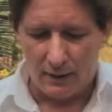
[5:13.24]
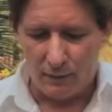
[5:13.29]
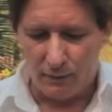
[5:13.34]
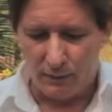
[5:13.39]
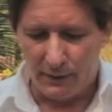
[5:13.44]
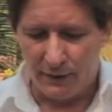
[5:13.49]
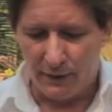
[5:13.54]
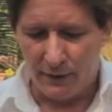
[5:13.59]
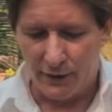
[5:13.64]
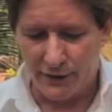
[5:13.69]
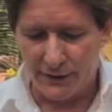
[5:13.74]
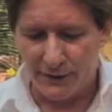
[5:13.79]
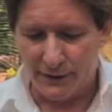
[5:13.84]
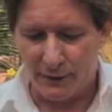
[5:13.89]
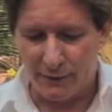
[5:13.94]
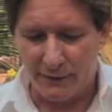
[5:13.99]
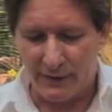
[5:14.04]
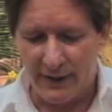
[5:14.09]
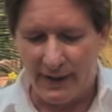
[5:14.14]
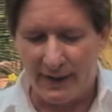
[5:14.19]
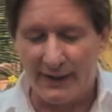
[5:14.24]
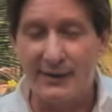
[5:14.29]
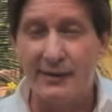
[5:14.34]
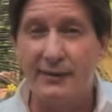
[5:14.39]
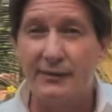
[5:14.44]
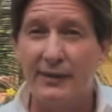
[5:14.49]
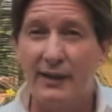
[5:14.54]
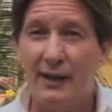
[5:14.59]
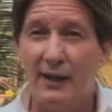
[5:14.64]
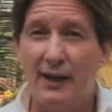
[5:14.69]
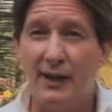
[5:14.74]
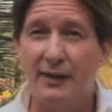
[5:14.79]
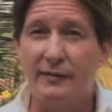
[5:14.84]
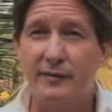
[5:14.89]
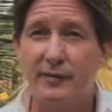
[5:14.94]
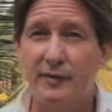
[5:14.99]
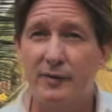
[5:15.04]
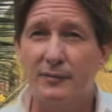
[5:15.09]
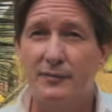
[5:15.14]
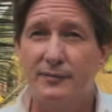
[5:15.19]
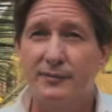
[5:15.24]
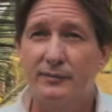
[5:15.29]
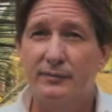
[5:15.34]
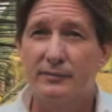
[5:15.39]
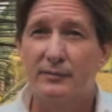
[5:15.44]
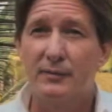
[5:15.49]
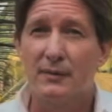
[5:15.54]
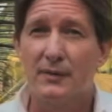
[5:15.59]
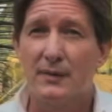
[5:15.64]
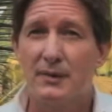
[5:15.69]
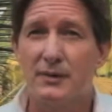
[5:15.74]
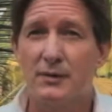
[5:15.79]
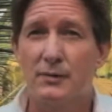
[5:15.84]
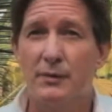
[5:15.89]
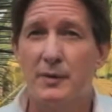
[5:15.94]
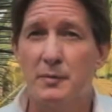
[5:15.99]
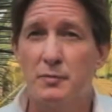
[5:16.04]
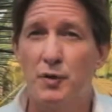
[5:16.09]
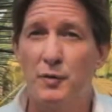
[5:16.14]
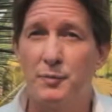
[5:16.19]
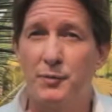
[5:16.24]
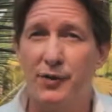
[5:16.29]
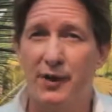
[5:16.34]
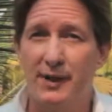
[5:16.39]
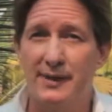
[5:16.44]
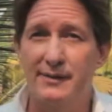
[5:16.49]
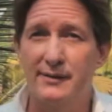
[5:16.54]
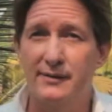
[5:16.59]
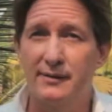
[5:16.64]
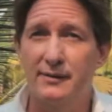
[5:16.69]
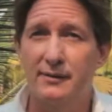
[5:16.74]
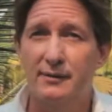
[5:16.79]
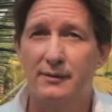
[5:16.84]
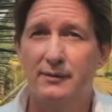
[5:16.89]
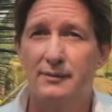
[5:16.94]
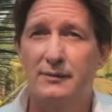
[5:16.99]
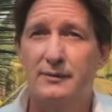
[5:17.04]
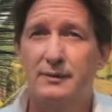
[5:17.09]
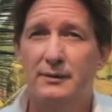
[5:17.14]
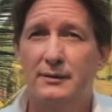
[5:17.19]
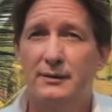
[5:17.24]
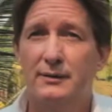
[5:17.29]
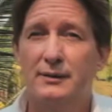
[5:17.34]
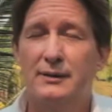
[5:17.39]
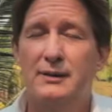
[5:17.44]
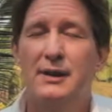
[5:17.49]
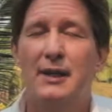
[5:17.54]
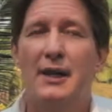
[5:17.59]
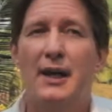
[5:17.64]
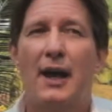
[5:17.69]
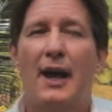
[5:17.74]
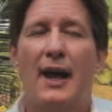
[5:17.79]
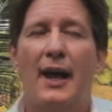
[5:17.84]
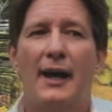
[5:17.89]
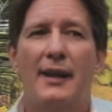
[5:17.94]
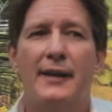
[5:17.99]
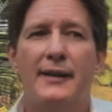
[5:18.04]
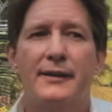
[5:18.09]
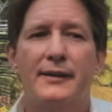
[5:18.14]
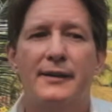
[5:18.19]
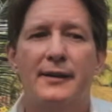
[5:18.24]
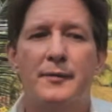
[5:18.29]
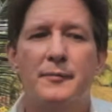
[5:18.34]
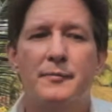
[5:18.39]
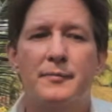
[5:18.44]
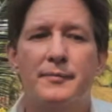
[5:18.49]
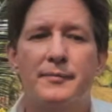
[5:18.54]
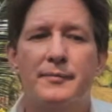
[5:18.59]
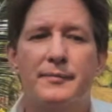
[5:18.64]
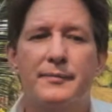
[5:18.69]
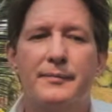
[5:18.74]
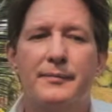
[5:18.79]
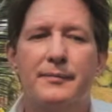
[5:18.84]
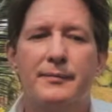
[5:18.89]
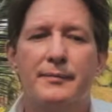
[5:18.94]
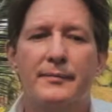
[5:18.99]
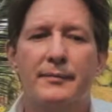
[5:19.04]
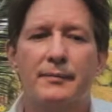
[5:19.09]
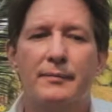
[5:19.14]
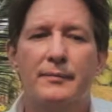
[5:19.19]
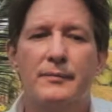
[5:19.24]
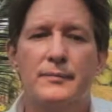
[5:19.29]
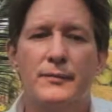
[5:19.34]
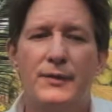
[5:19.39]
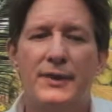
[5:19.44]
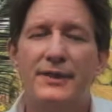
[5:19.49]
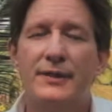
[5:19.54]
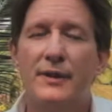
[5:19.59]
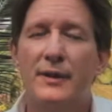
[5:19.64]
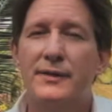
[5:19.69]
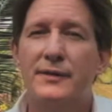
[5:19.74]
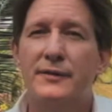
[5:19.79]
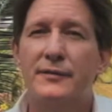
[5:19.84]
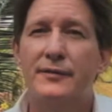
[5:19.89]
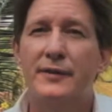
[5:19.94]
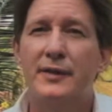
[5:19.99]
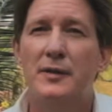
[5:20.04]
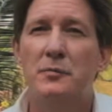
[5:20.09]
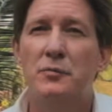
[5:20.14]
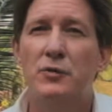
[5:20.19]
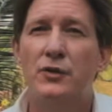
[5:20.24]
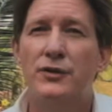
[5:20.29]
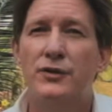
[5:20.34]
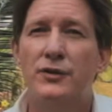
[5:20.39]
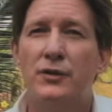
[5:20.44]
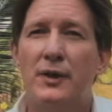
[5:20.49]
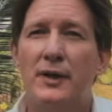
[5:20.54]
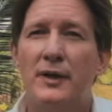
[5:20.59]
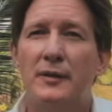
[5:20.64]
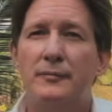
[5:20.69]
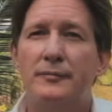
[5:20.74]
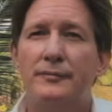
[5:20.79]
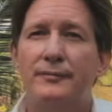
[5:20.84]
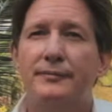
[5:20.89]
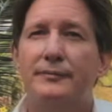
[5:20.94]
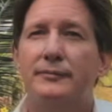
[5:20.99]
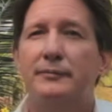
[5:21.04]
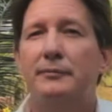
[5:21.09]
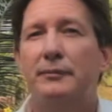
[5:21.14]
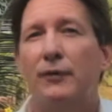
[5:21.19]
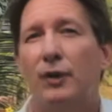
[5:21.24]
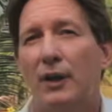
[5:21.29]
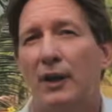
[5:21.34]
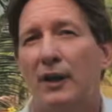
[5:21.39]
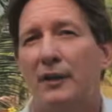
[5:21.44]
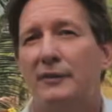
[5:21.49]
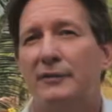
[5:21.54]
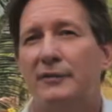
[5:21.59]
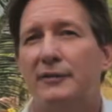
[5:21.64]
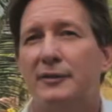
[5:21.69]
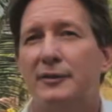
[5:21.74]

We're not so reactive in life. so we're more present, and we start to feel more joy, more love.